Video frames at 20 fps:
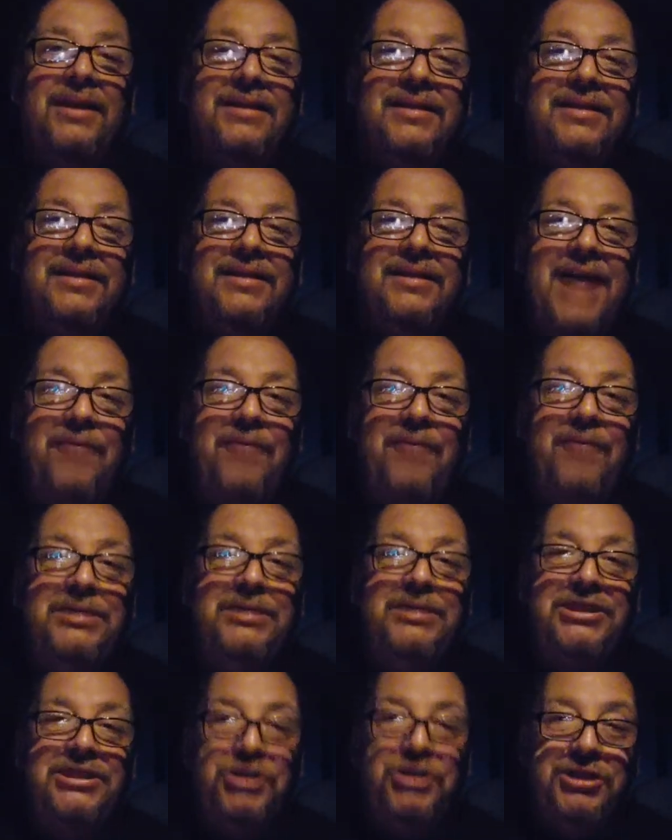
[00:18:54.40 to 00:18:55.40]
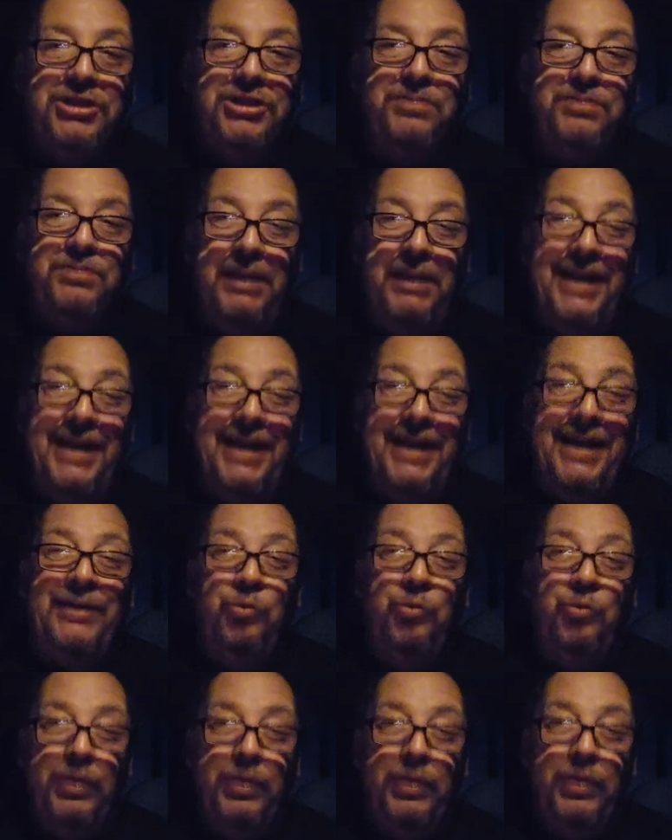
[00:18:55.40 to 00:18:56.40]
That was just
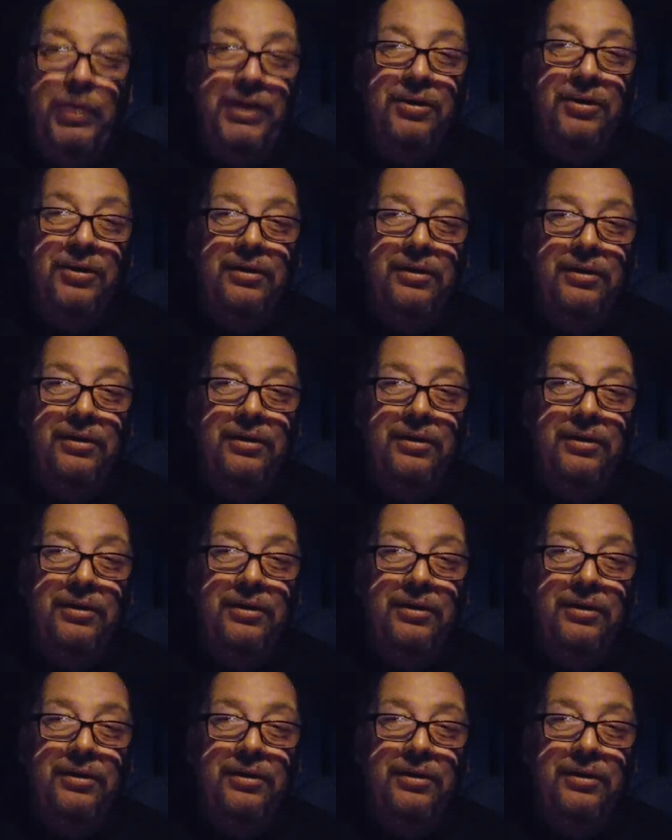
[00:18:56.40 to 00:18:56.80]
plain weird.